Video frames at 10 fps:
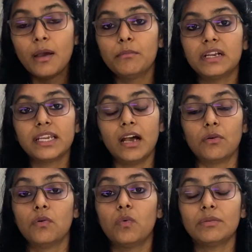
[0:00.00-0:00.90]
But yeah,
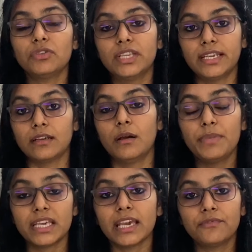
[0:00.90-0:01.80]
one more thing,
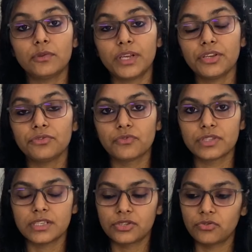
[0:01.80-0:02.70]
be careful when you use this.